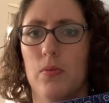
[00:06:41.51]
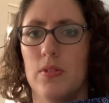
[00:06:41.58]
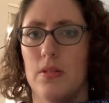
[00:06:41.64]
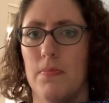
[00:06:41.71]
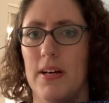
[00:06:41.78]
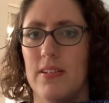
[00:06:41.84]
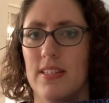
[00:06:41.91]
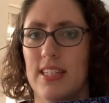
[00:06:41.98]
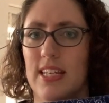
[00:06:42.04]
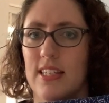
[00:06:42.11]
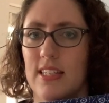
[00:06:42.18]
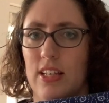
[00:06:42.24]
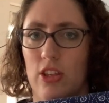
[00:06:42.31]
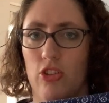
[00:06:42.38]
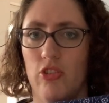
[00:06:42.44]
was about
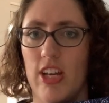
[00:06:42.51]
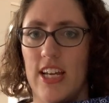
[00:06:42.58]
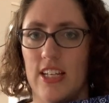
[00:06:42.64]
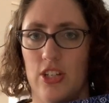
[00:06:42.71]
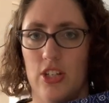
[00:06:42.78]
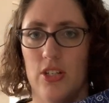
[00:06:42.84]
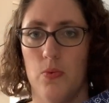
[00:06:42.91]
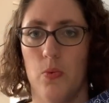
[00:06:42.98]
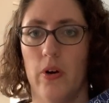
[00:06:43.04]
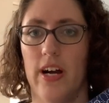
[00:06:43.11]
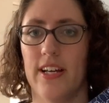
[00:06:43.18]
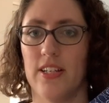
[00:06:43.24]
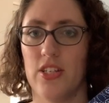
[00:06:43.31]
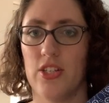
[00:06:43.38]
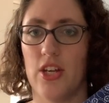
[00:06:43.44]
63 inches
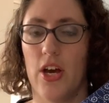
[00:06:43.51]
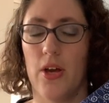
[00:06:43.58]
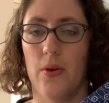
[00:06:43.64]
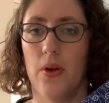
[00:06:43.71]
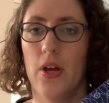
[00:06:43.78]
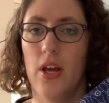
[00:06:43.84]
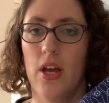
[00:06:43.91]
wide. So